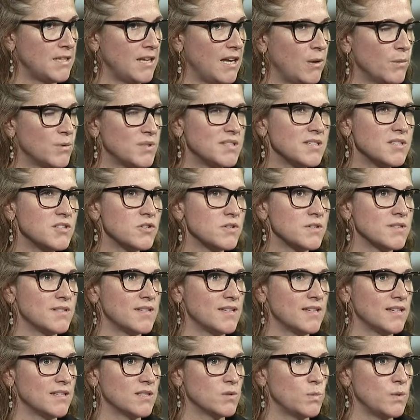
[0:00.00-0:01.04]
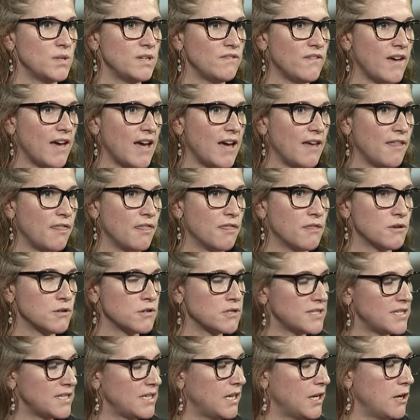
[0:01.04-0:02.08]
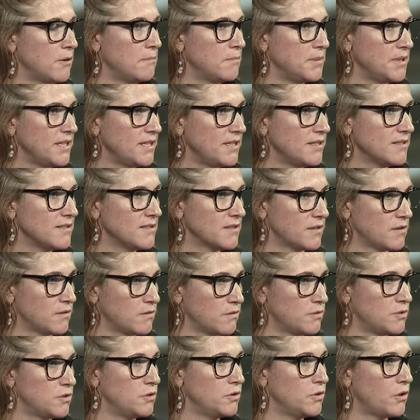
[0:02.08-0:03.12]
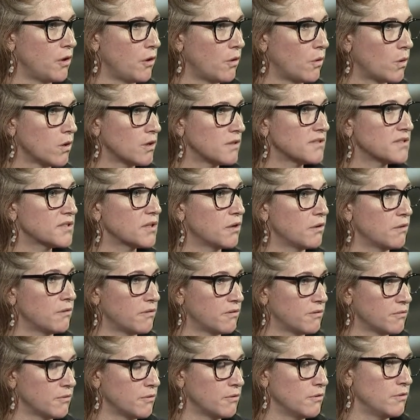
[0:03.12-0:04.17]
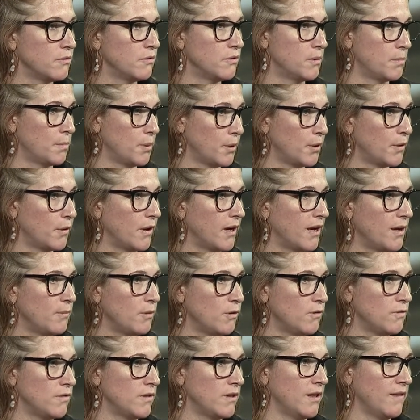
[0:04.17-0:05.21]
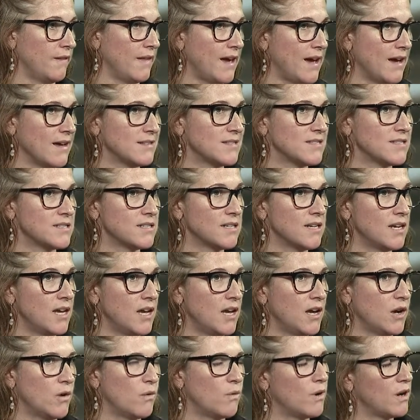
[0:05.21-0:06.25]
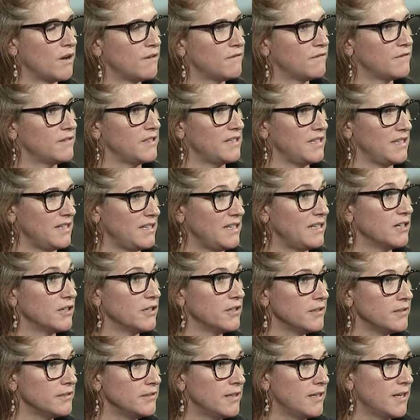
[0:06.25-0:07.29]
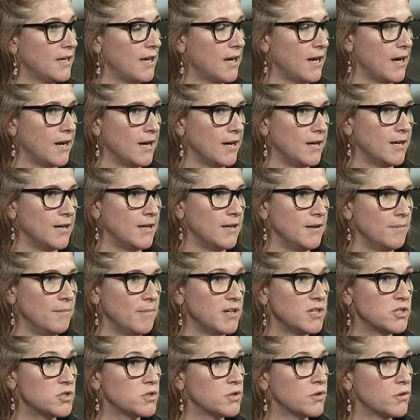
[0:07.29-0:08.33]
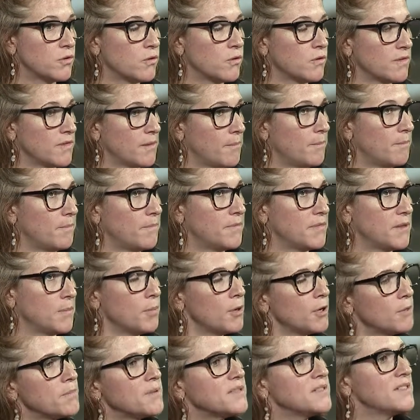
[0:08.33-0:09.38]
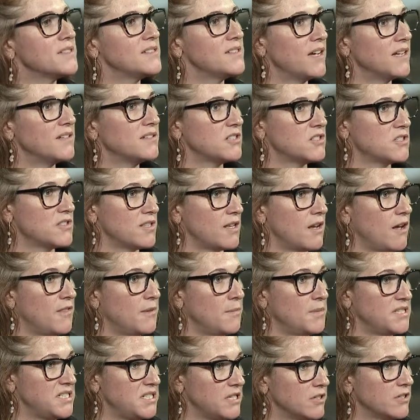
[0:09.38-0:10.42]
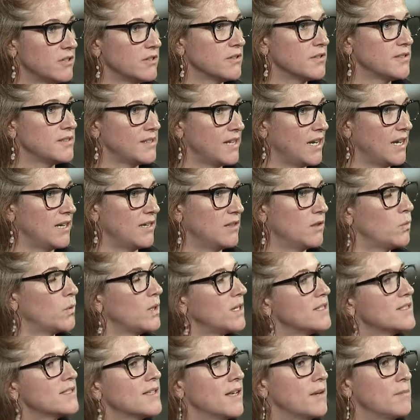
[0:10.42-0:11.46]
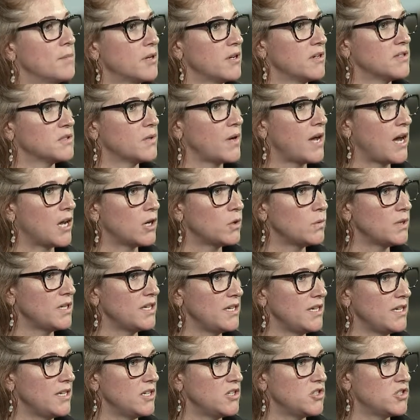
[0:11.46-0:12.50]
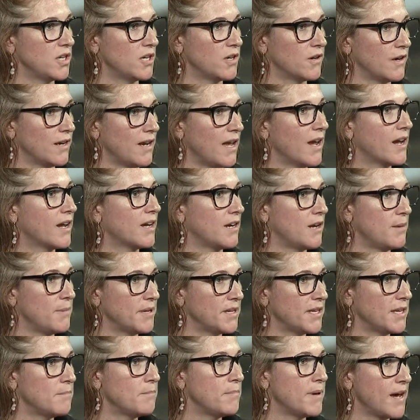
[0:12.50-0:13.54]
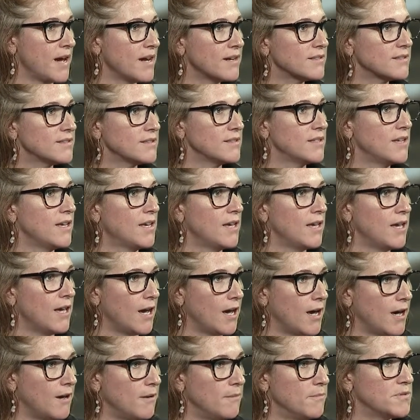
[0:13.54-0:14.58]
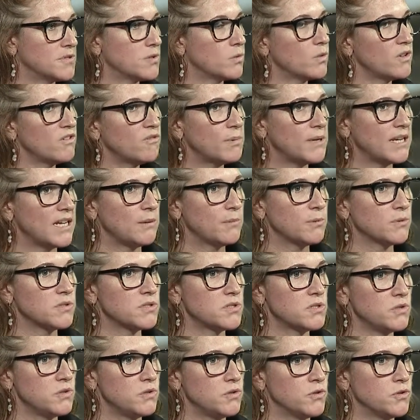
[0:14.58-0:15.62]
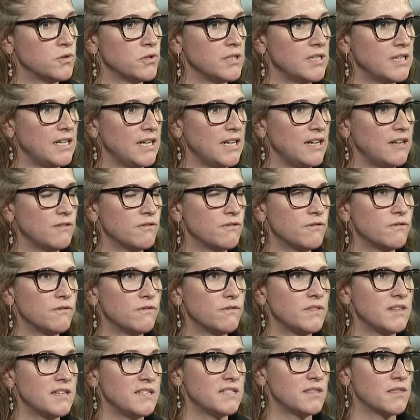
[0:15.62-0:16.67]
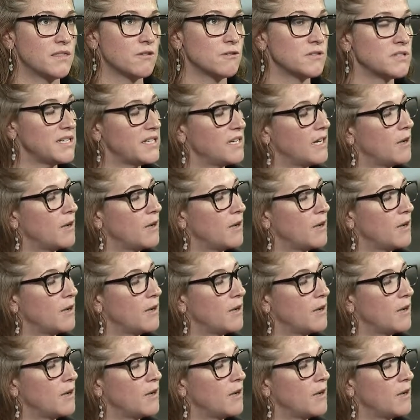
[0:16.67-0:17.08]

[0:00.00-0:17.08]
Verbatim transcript: and what's interesting is we've had 13 companies through two cohorts go through the program over the last roughly year. Um, and the, the, purpose is not just on the materials side and the waste side, but also how do we generate economic impacts um, so we've been able to create these 13